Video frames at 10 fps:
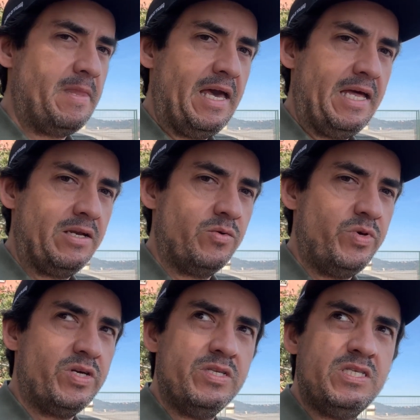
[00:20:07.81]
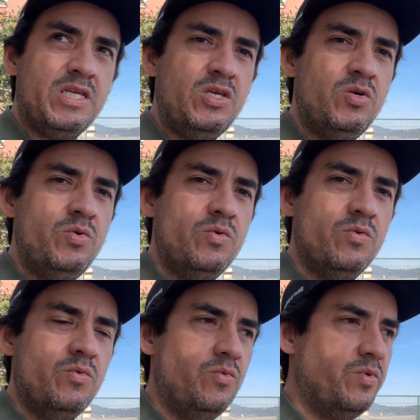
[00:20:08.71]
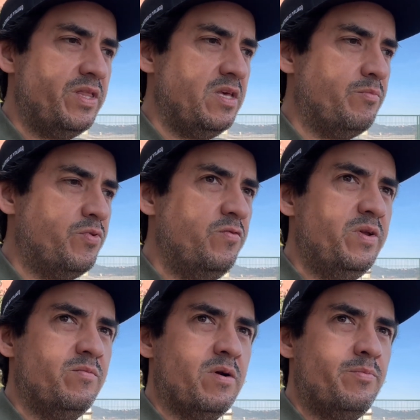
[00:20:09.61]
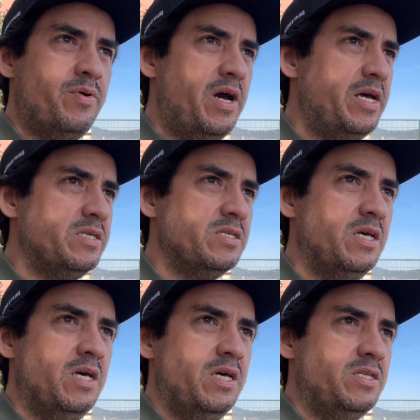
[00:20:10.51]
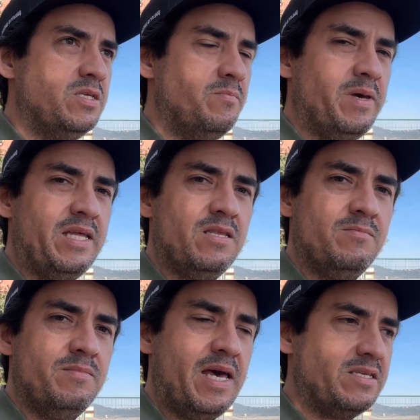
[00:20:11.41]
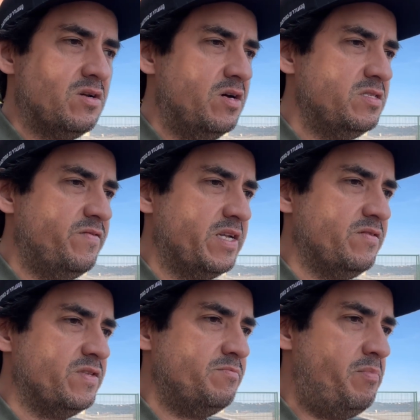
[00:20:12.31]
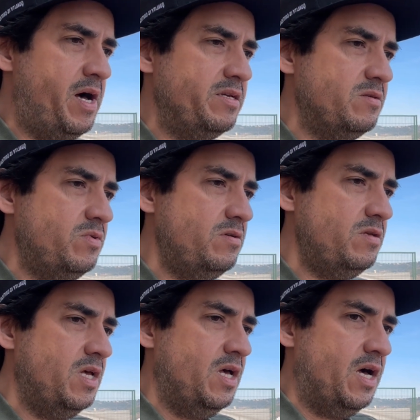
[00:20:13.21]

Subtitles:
And we continue with the improvement of our products to make them as cost effective as possible,